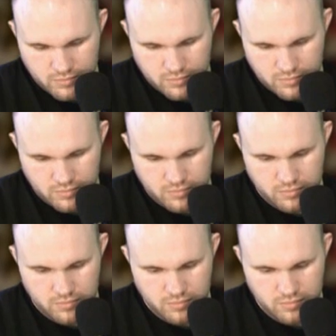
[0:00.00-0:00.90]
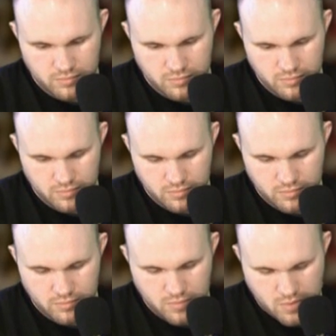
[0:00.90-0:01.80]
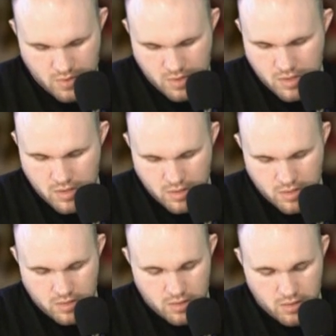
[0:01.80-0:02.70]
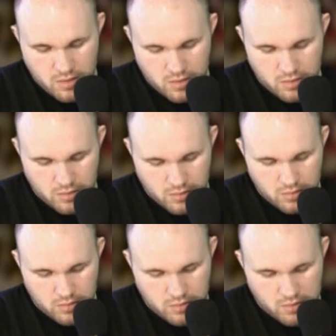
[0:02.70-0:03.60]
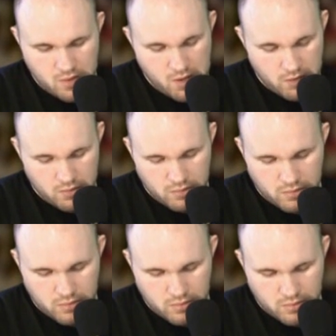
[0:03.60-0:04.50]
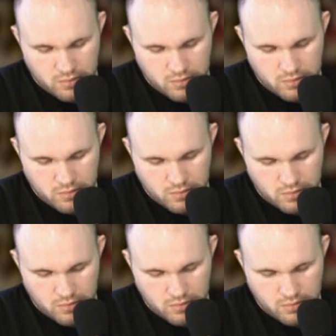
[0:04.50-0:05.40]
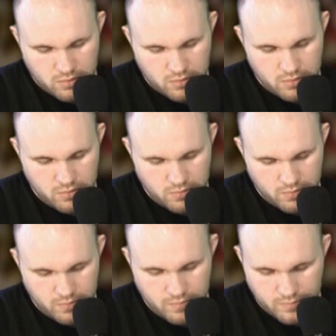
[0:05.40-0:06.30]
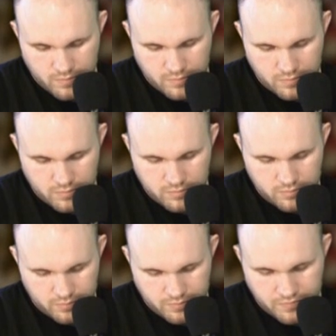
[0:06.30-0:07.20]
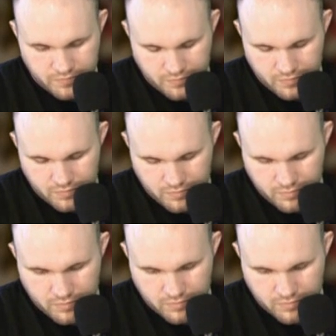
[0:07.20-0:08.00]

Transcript: This person isn't speaking.